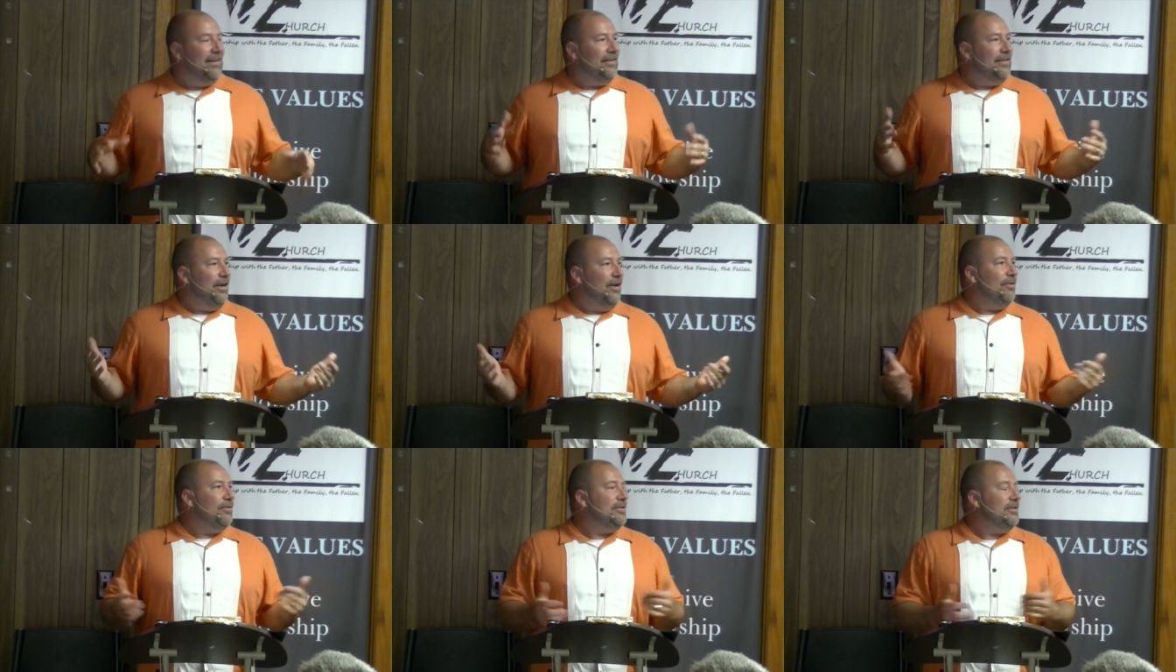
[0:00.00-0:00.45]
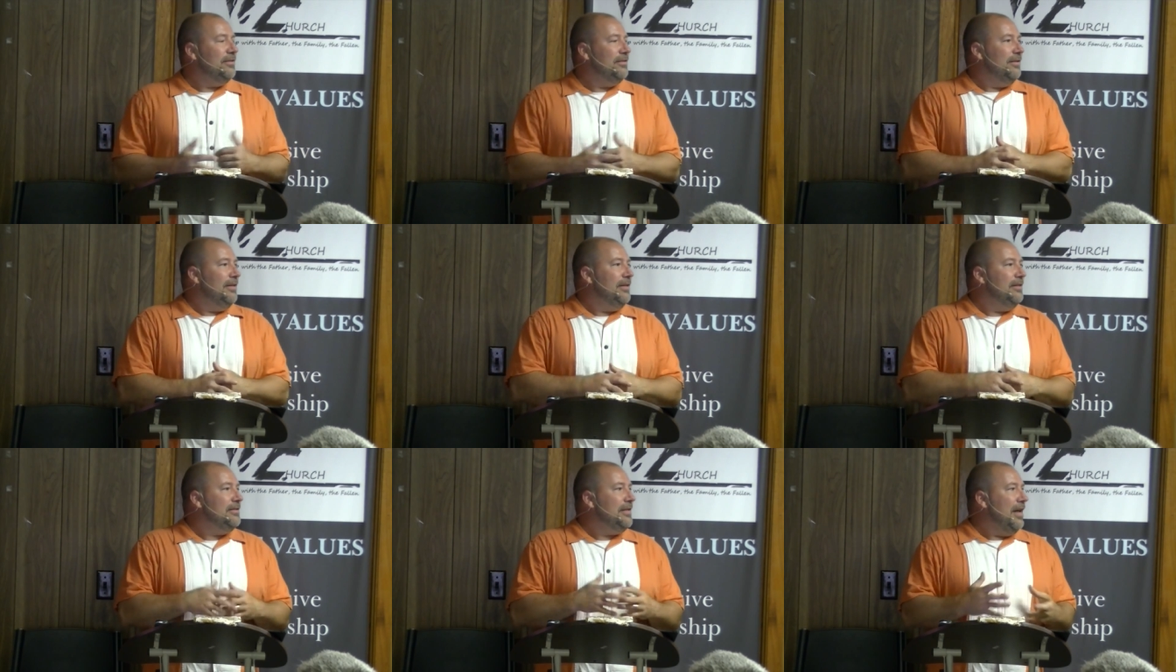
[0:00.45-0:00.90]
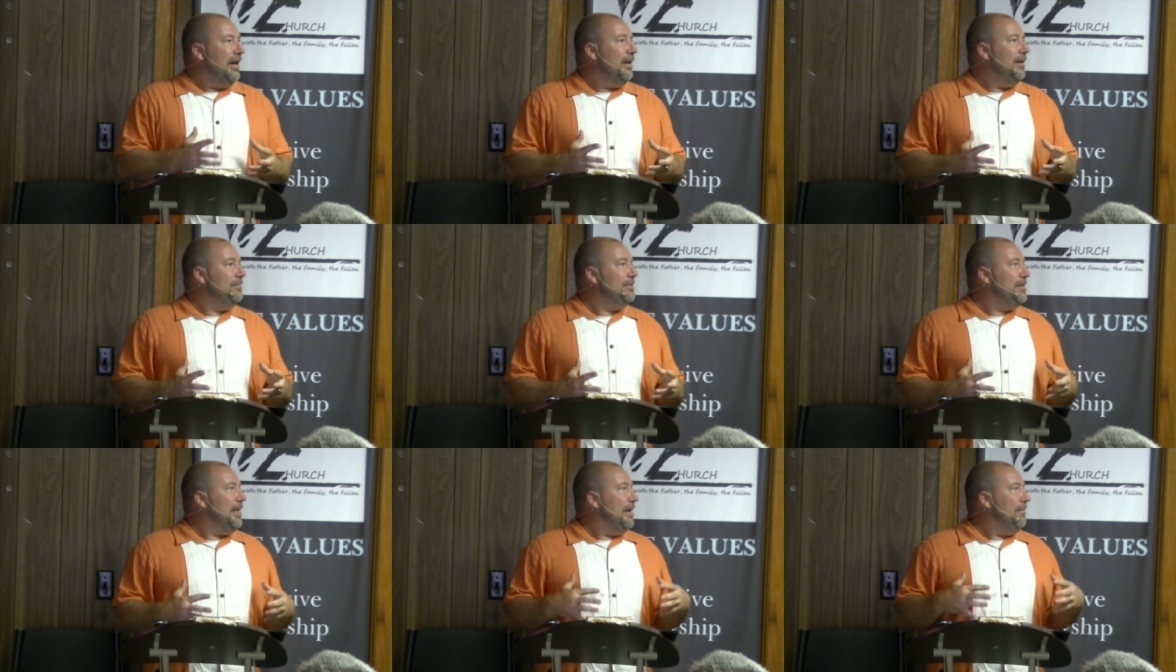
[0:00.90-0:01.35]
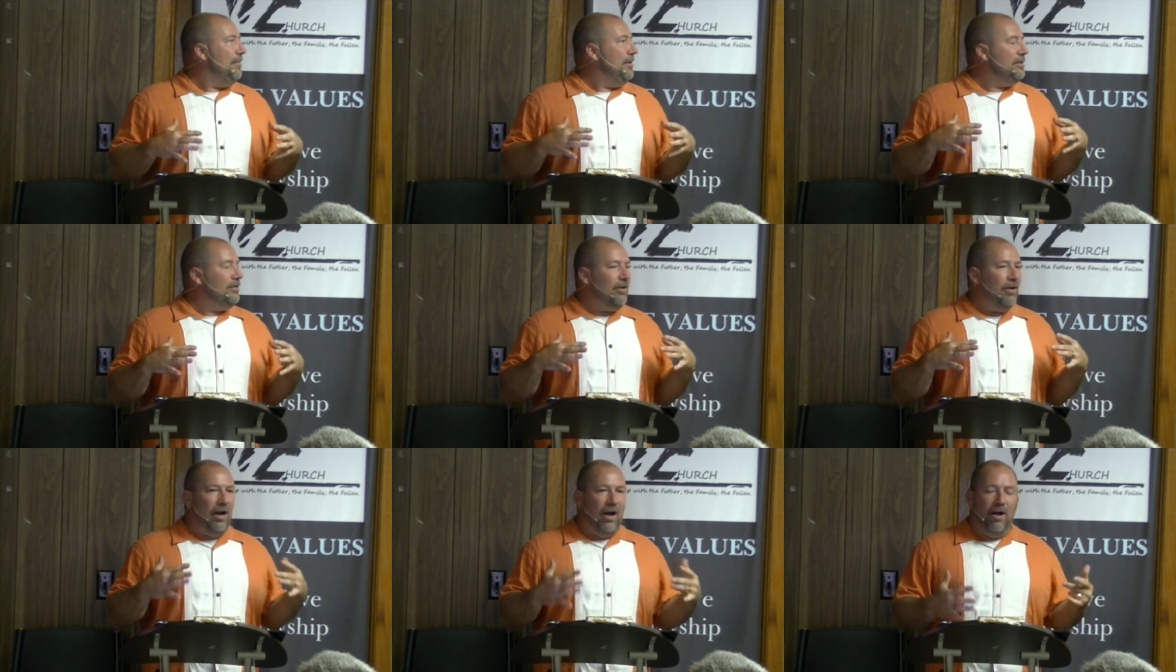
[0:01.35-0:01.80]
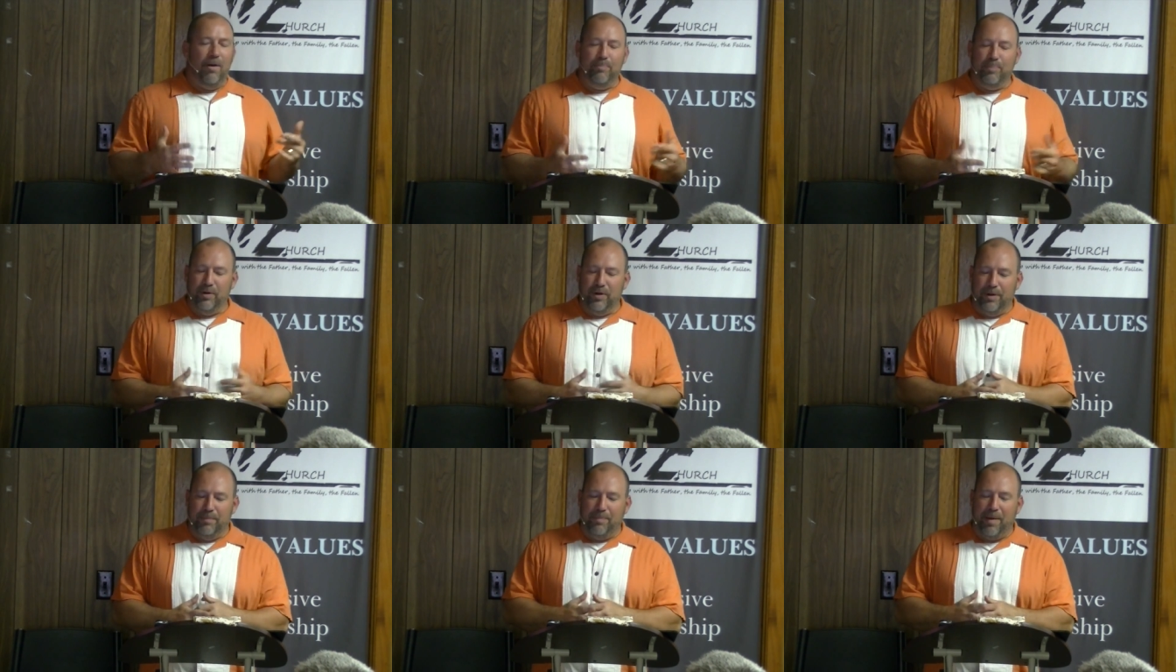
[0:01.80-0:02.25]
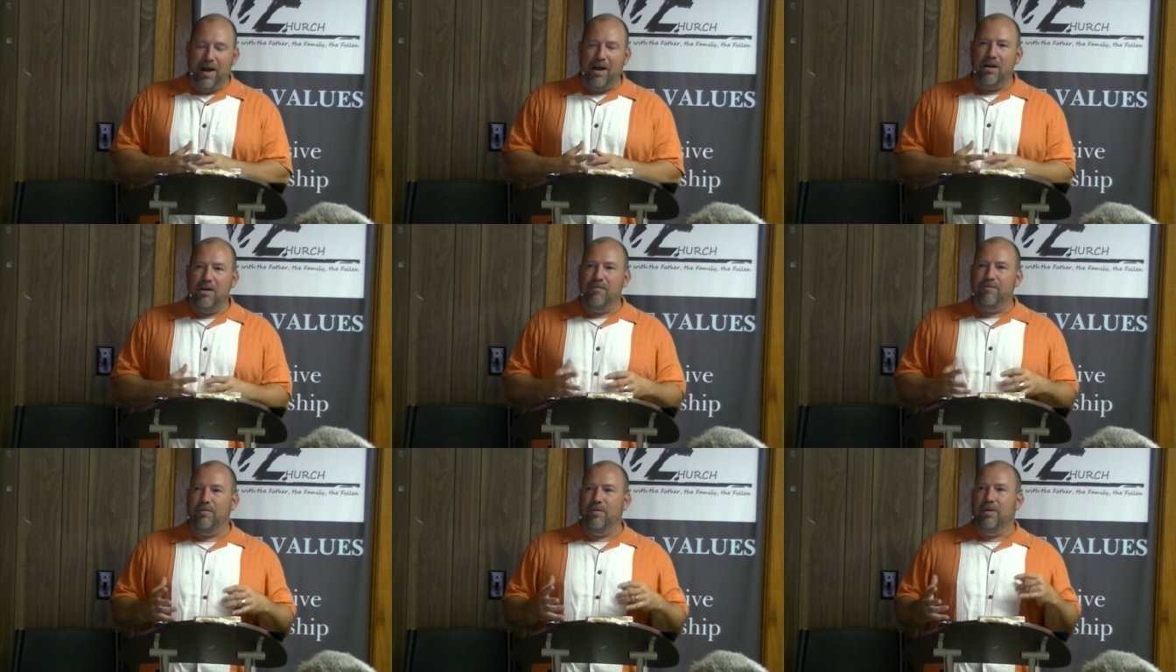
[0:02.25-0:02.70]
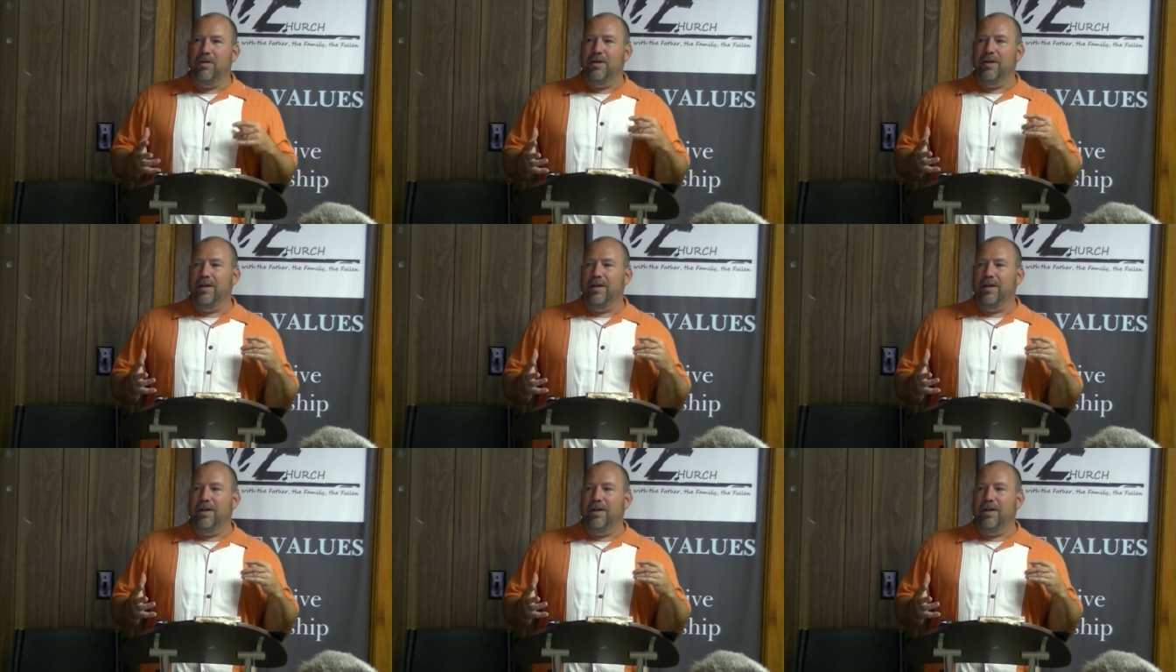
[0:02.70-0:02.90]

you know, these I am statements, they're all pretty powerful,